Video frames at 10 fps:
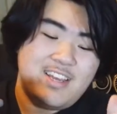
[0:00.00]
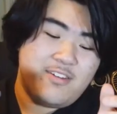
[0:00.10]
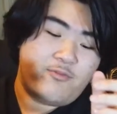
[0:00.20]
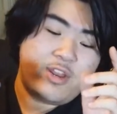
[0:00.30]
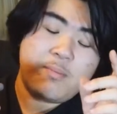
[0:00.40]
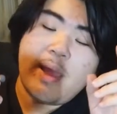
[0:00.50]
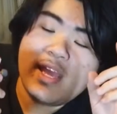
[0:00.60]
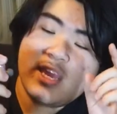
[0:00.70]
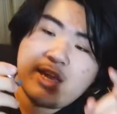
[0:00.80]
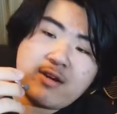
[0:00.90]
fit in my
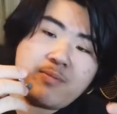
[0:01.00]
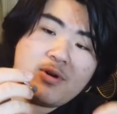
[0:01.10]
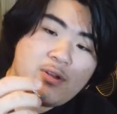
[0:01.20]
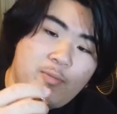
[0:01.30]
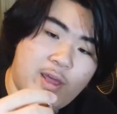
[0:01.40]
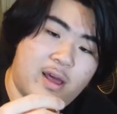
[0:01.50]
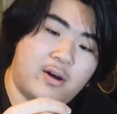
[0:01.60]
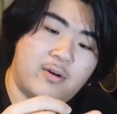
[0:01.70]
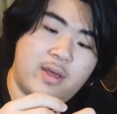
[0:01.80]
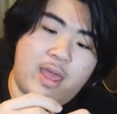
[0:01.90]
ear pretty
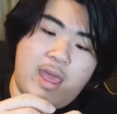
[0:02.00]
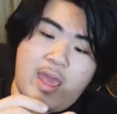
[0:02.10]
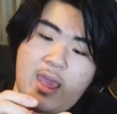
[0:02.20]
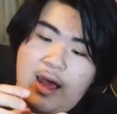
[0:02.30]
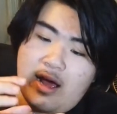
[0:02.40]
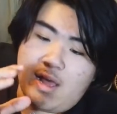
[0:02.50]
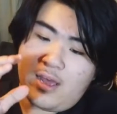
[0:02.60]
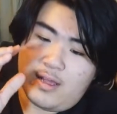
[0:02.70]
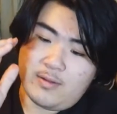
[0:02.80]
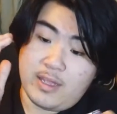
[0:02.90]
well.
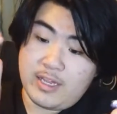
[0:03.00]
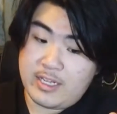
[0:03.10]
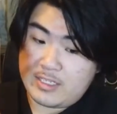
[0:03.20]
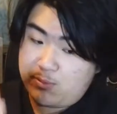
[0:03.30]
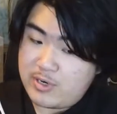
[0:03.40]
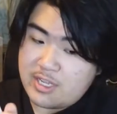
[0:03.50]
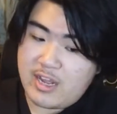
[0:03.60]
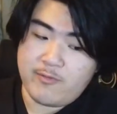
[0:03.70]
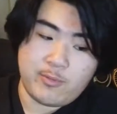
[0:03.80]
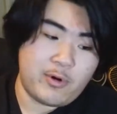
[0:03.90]
It is pretty
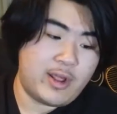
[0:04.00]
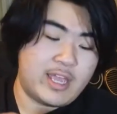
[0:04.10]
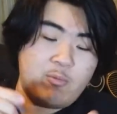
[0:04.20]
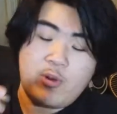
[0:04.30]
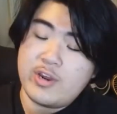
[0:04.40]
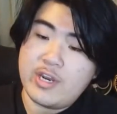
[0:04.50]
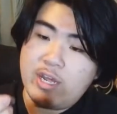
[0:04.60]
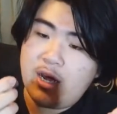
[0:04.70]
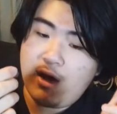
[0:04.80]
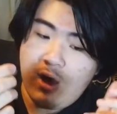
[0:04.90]
comfortable. I can wear it
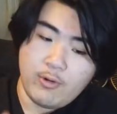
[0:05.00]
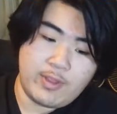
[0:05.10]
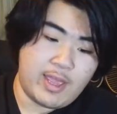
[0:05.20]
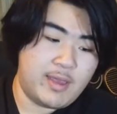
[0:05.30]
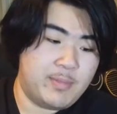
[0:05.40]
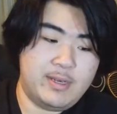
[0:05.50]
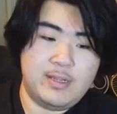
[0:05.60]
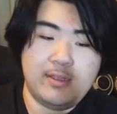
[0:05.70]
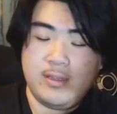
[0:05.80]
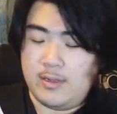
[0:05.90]
whole day, but
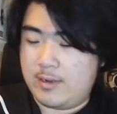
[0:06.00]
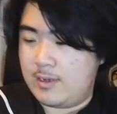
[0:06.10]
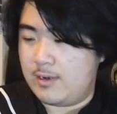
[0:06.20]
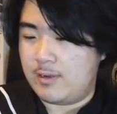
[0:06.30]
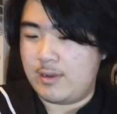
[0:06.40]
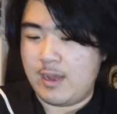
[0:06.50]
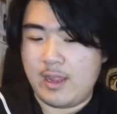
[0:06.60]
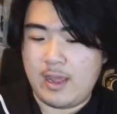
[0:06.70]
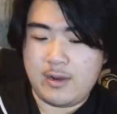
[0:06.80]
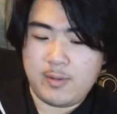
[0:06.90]

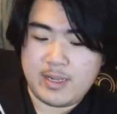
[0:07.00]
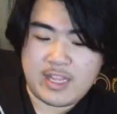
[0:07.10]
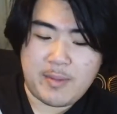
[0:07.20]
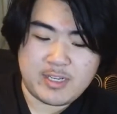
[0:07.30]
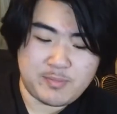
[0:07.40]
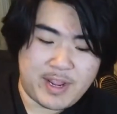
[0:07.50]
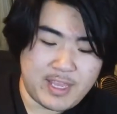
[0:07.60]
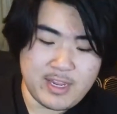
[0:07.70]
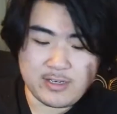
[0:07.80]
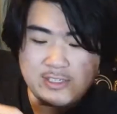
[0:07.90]
I don't want to damage my
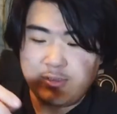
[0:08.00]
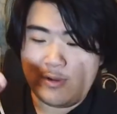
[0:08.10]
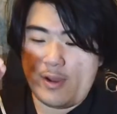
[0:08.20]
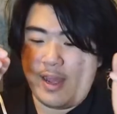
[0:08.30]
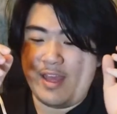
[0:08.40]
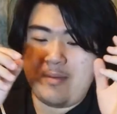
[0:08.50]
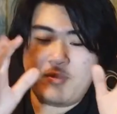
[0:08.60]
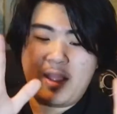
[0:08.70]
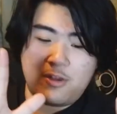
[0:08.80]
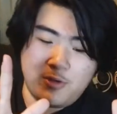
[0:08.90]
ears, so I'm
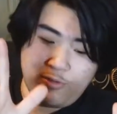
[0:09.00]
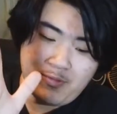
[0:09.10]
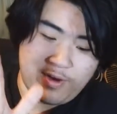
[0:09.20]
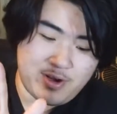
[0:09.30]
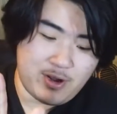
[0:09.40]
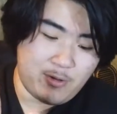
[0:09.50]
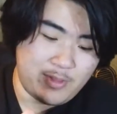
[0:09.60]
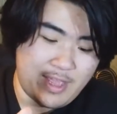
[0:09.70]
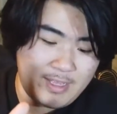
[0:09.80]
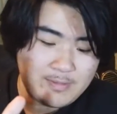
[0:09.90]
not going to wear it whole
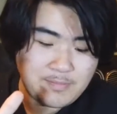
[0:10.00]
day.